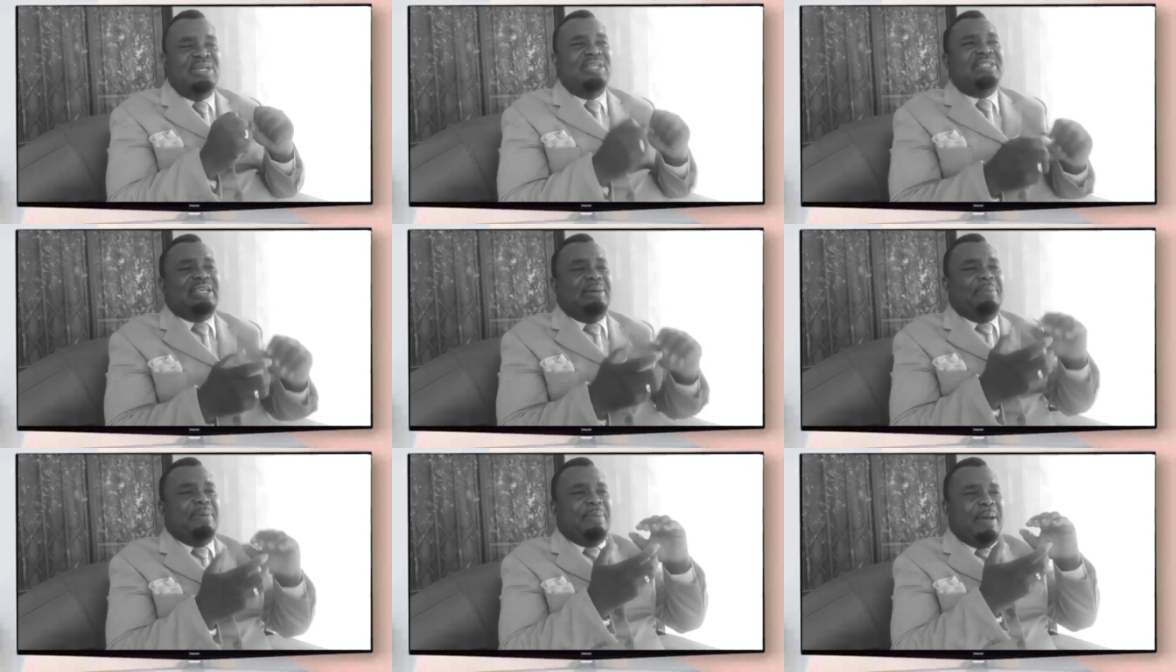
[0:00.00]

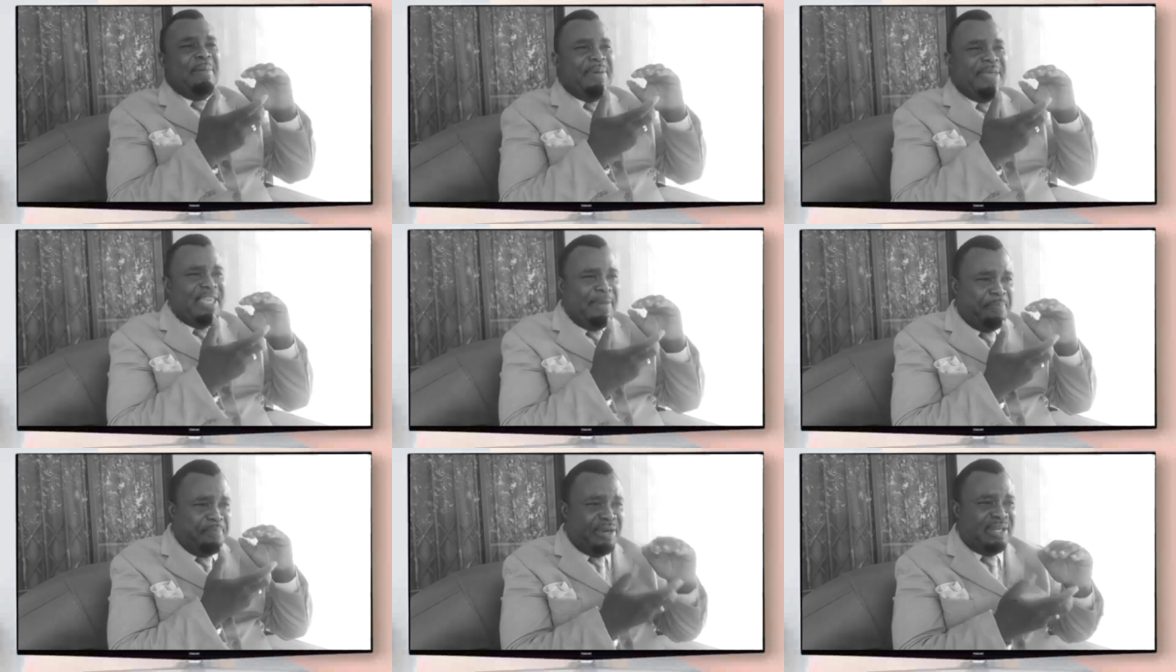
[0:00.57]
Some about be
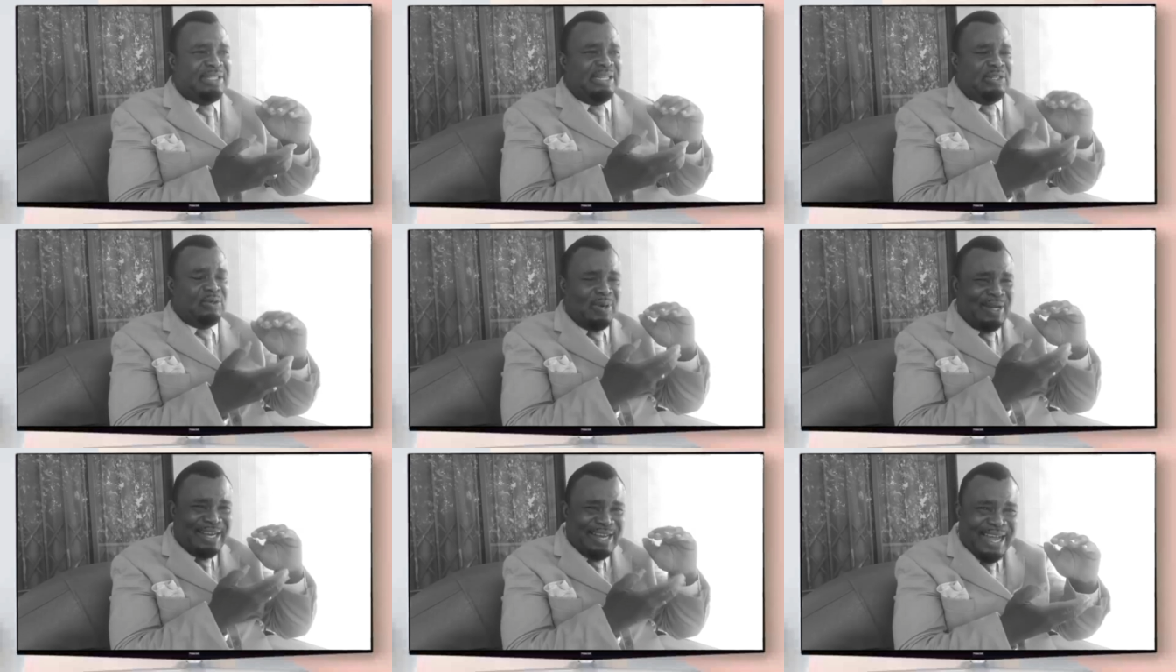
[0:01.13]
ye
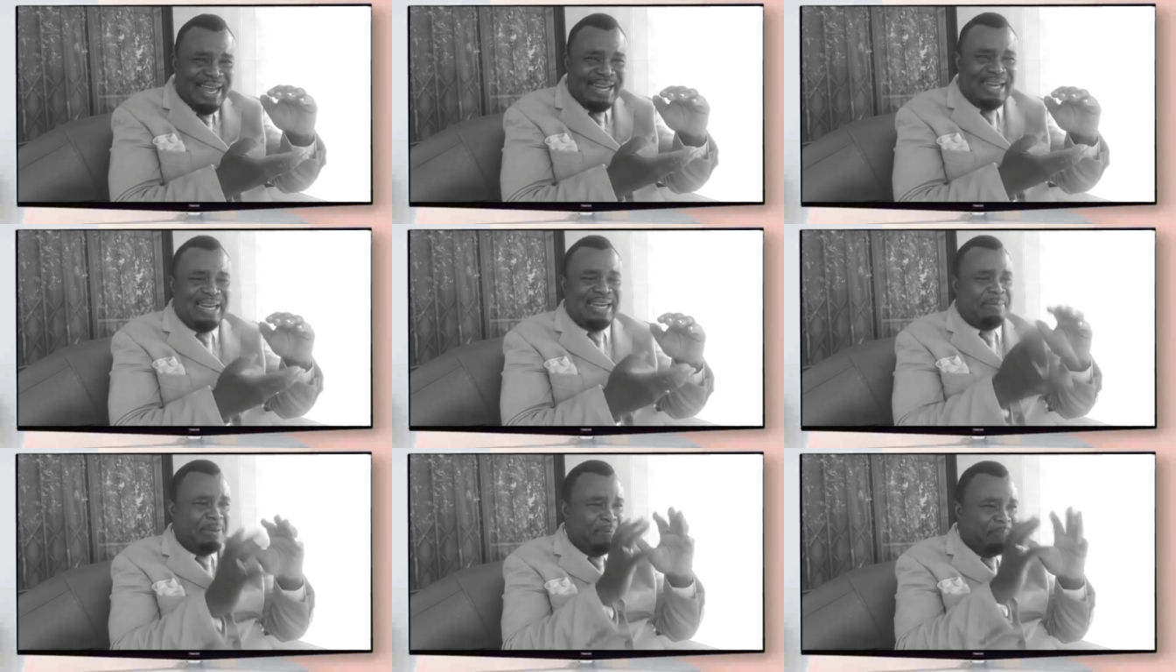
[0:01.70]
president on
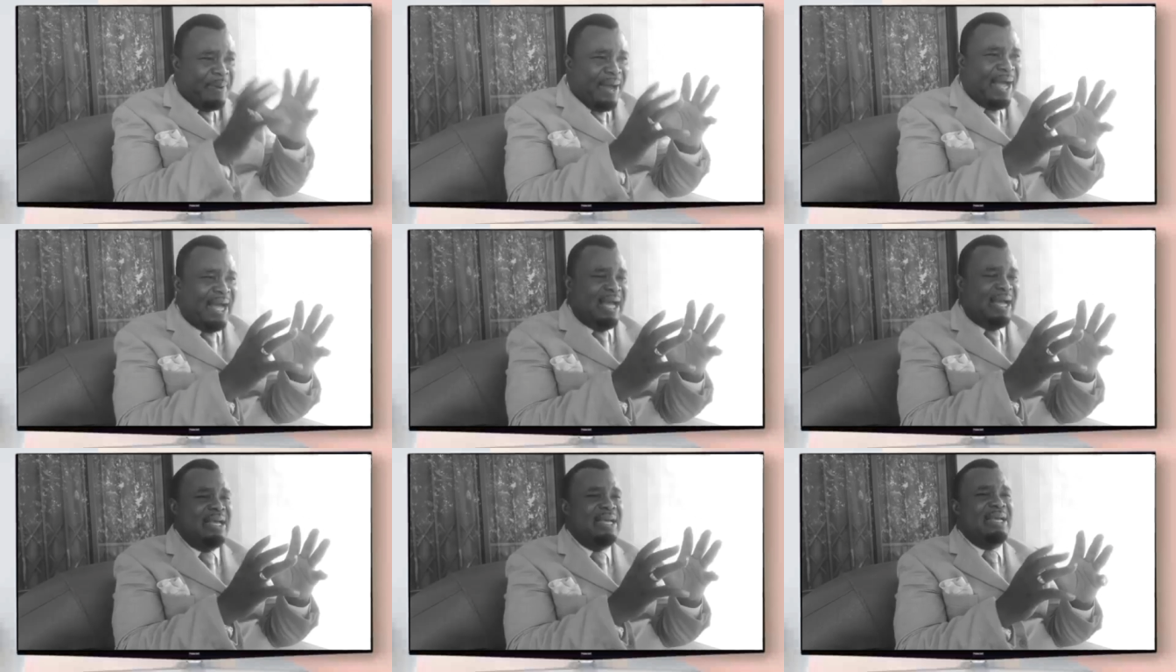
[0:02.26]
Ghana and me
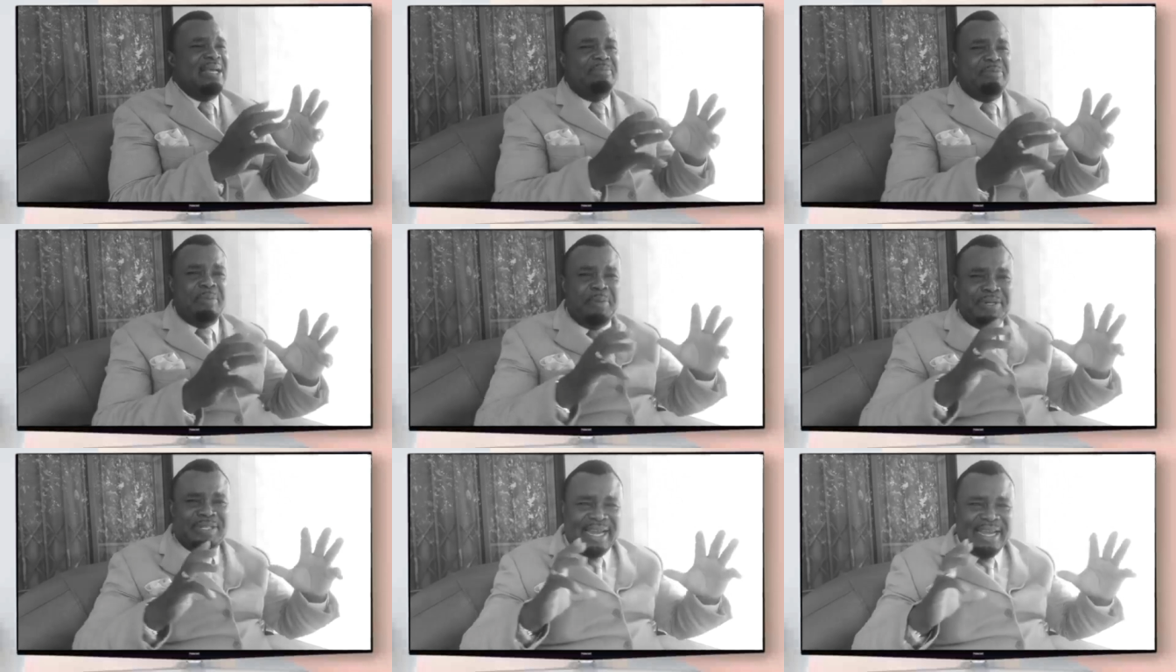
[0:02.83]
bar, me
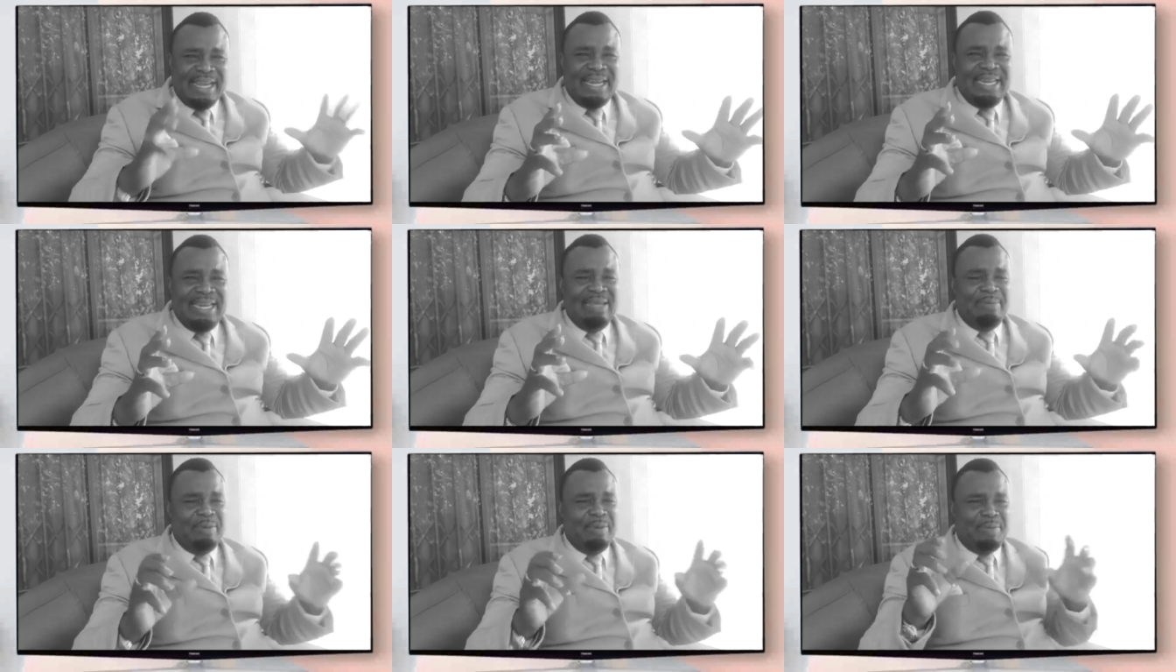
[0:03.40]

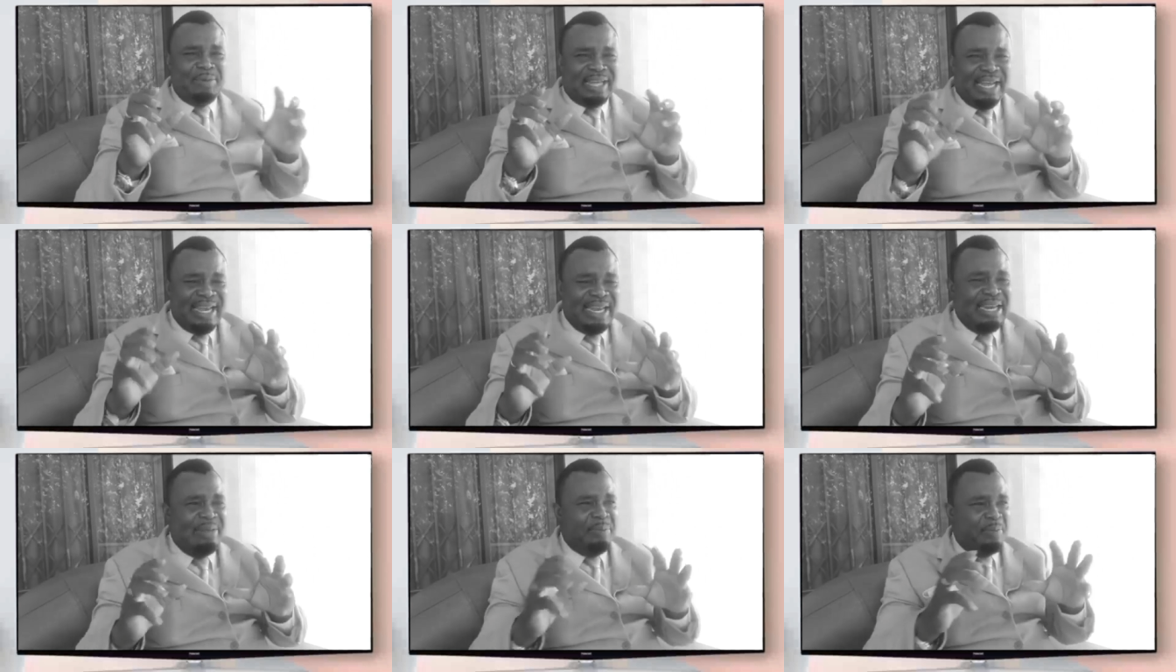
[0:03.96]
butayeni, me
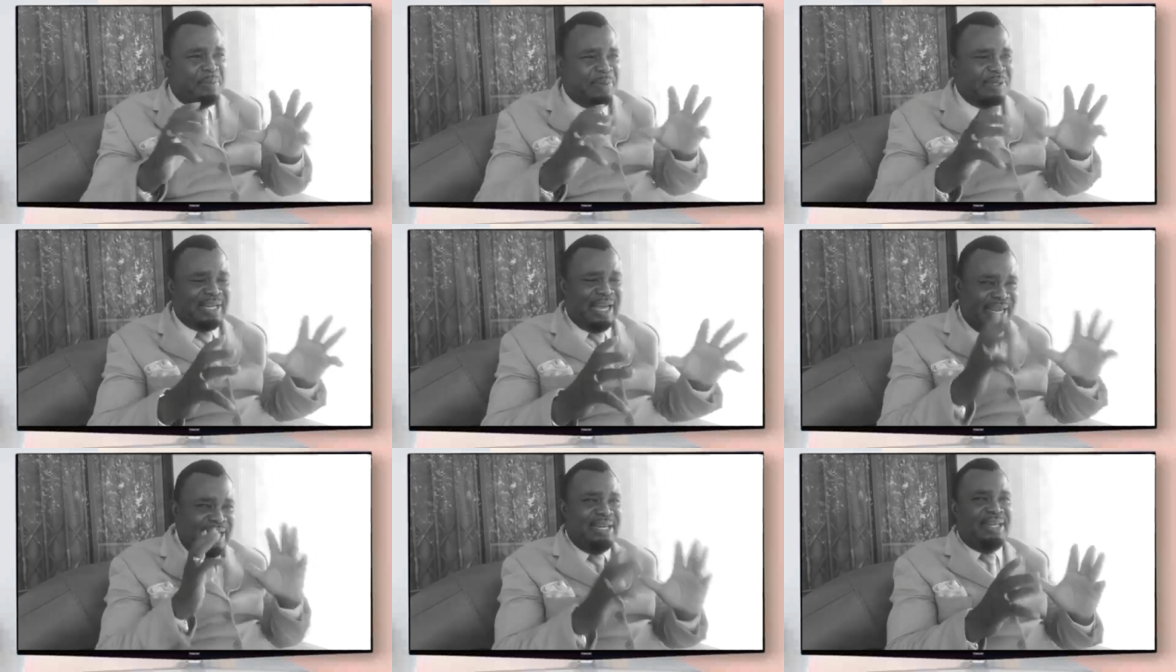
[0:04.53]
butayeni, me
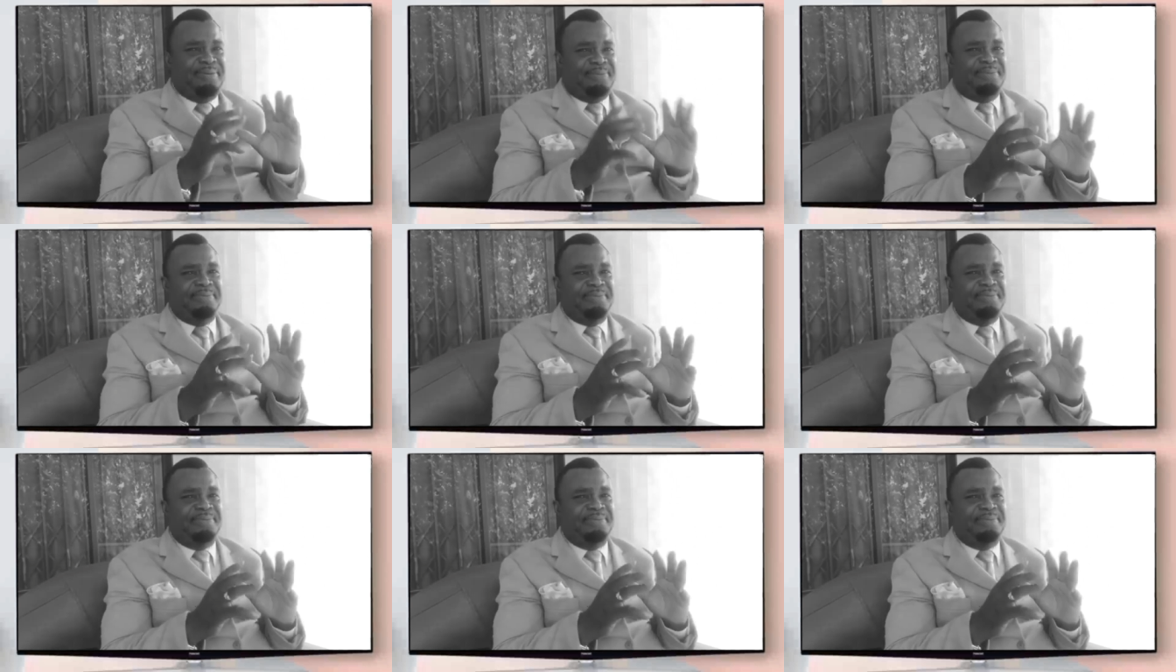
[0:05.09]
butayeni.